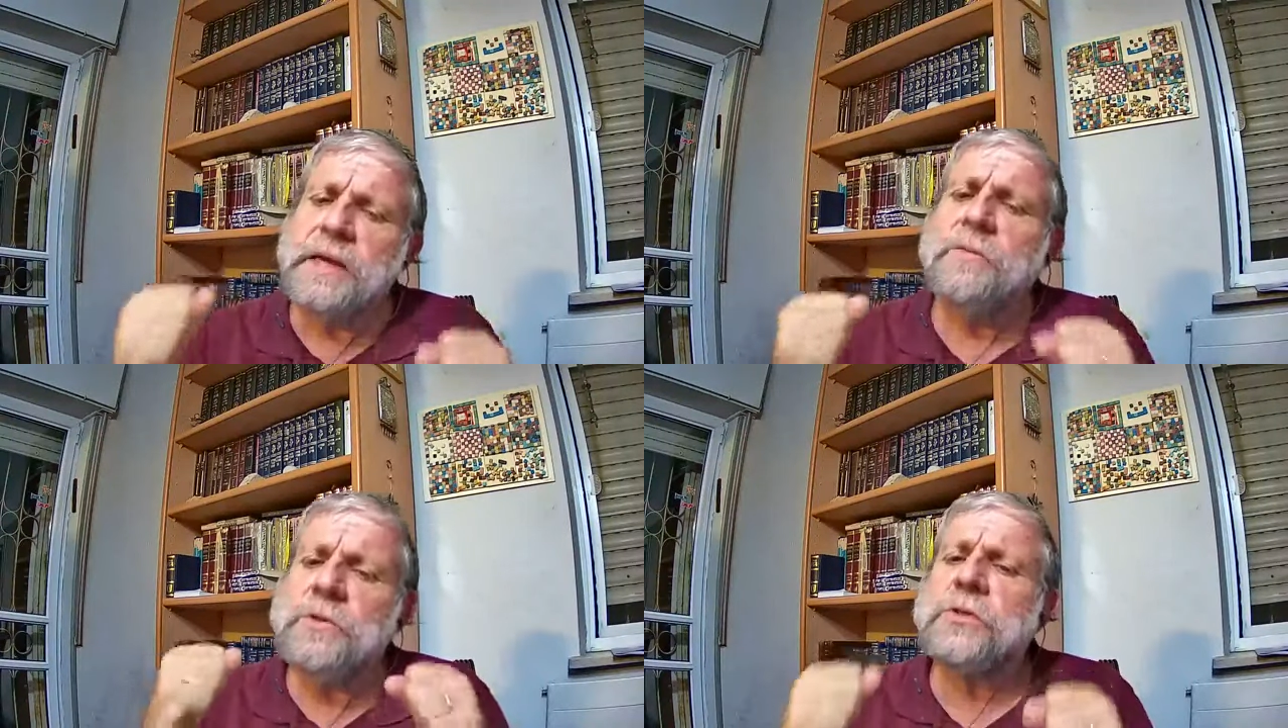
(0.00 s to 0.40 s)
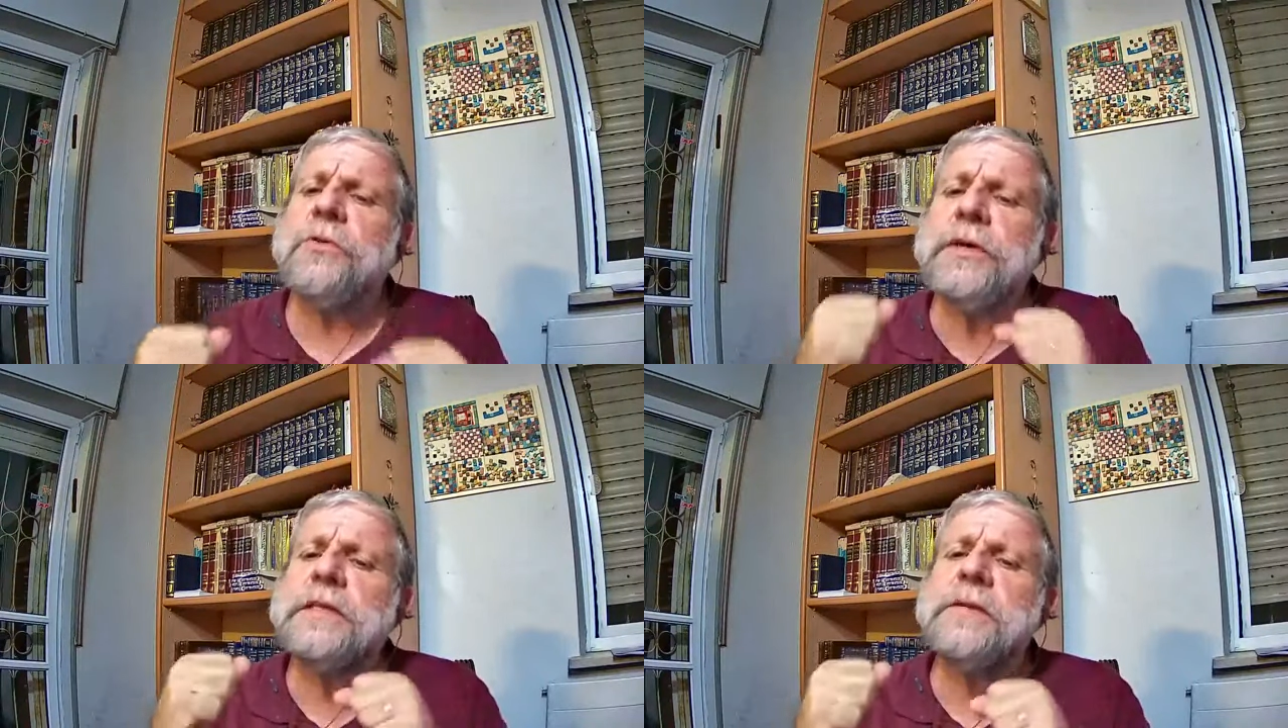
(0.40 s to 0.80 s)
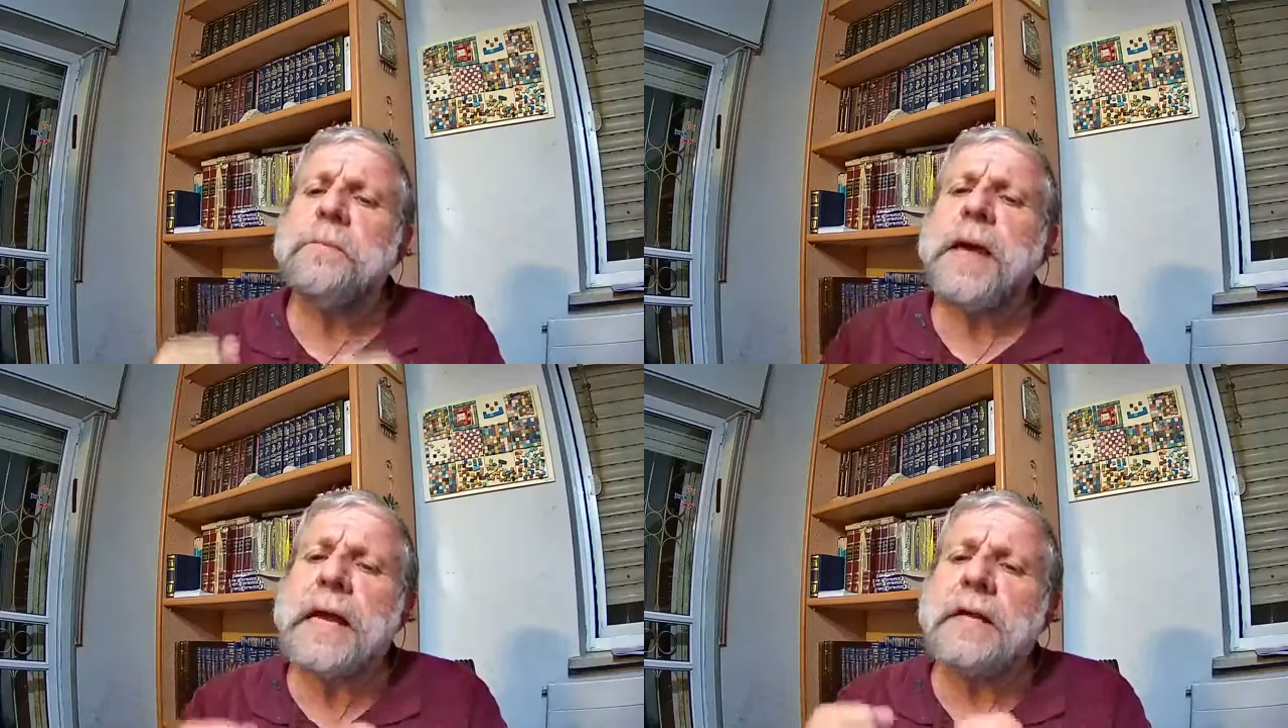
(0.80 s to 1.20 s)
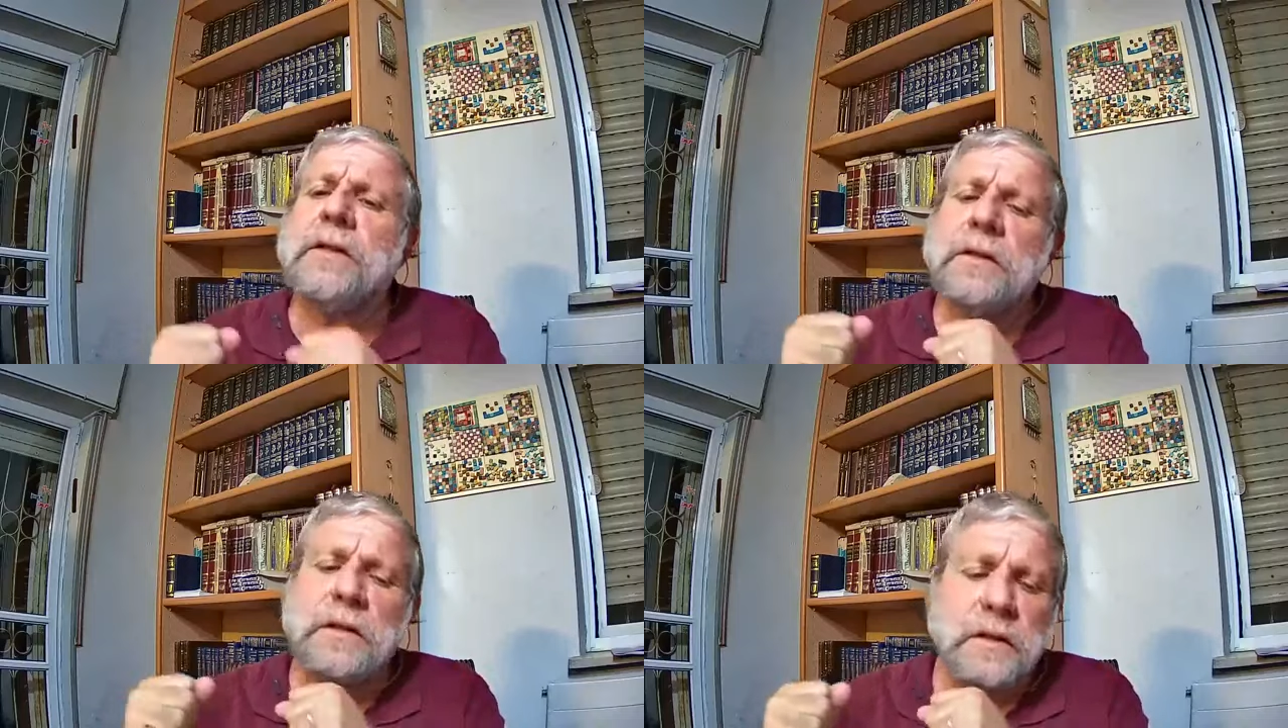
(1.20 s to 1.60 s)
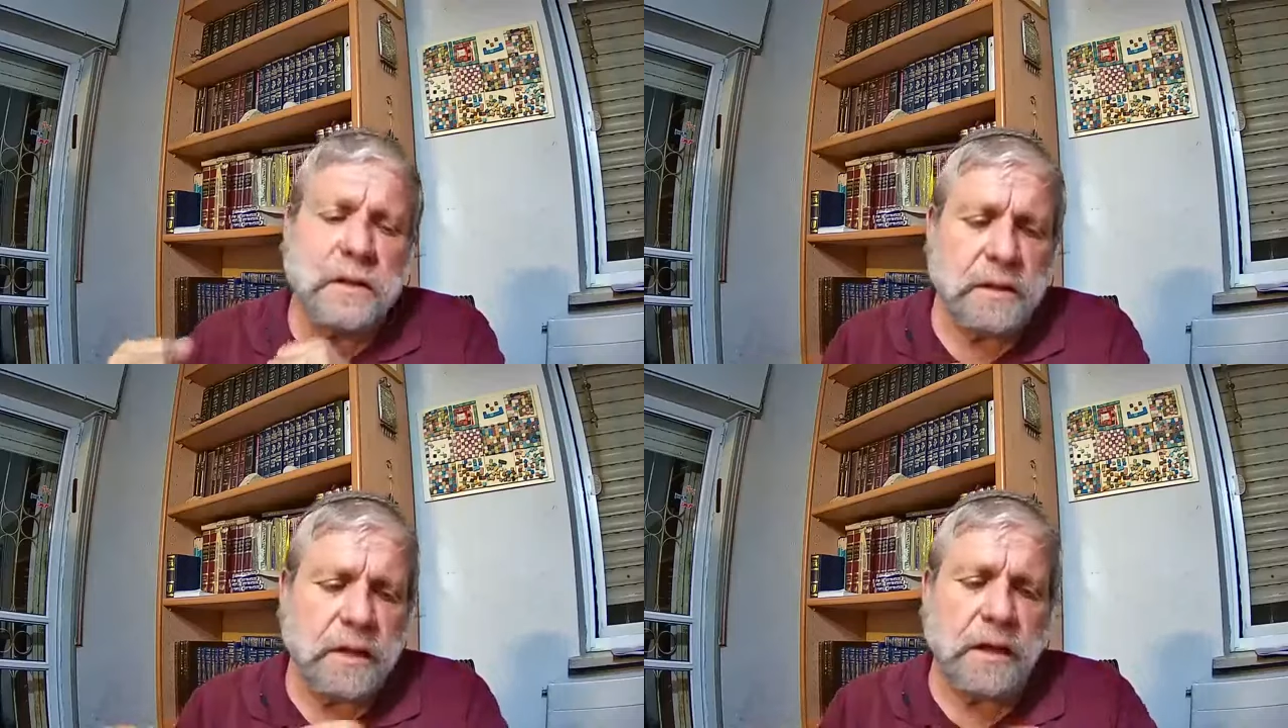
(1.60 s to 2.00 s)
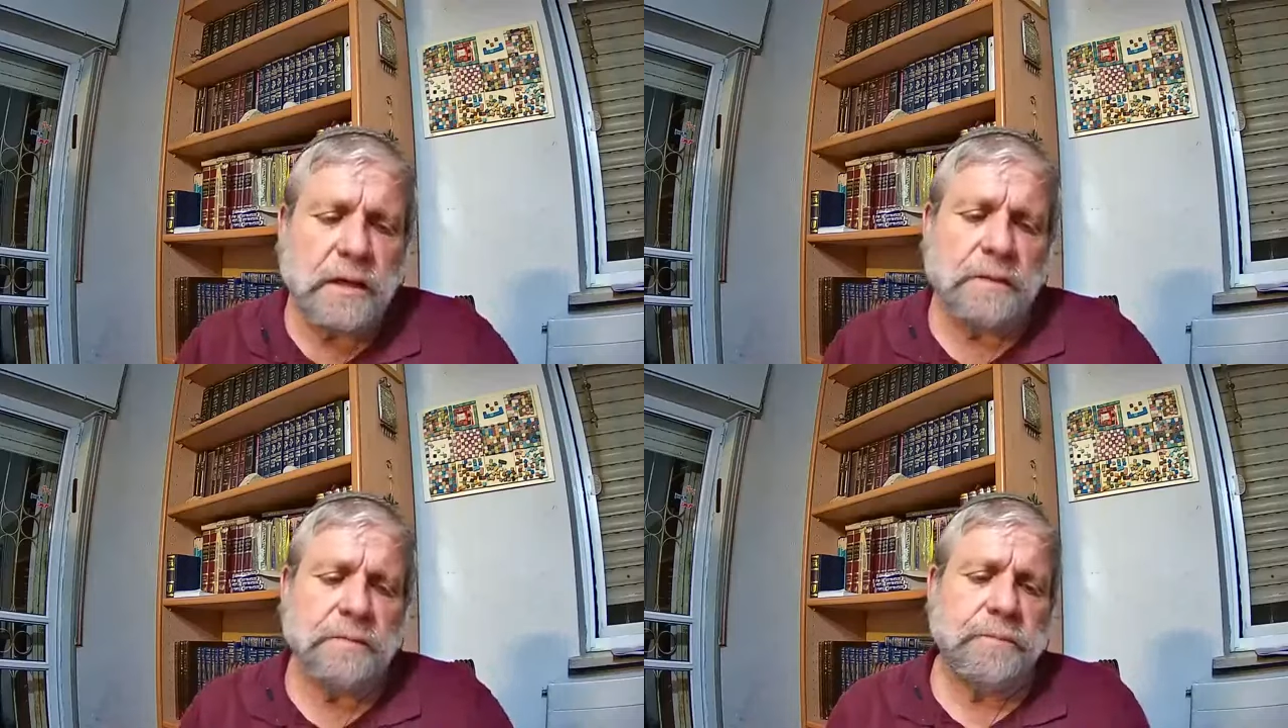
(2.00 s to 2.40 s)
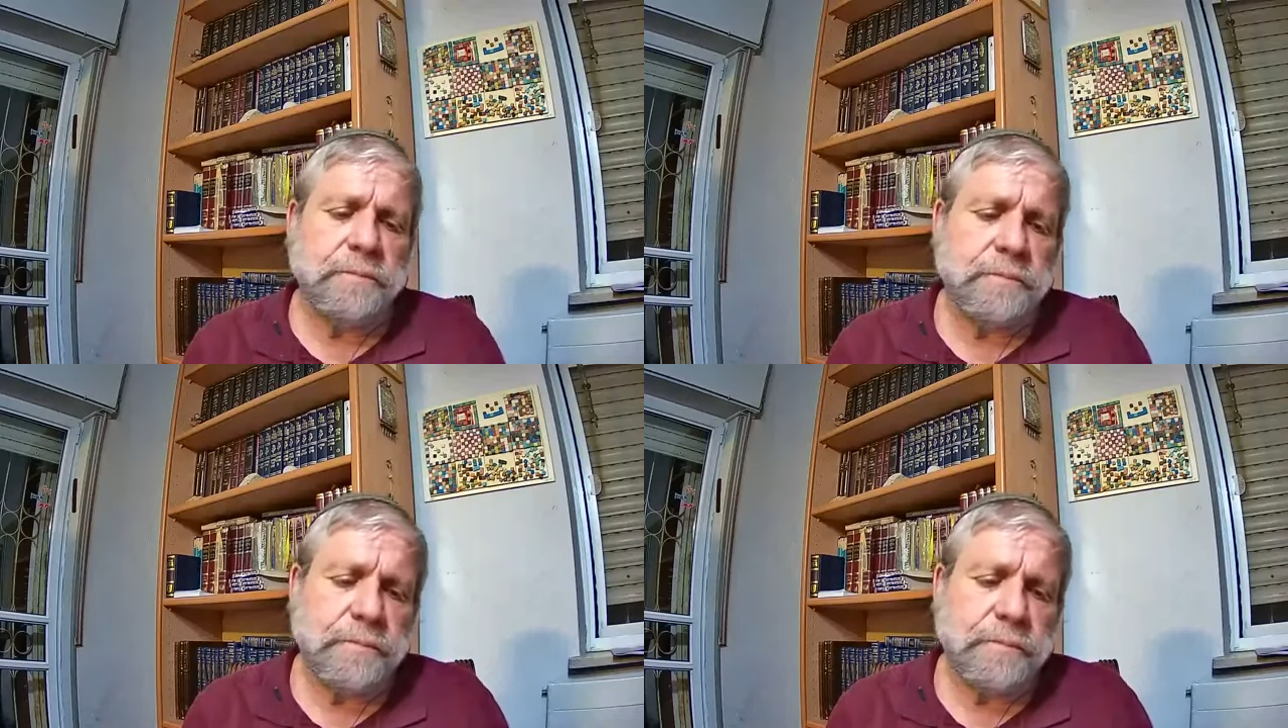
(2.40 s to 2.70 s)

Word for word: He was going to battle God.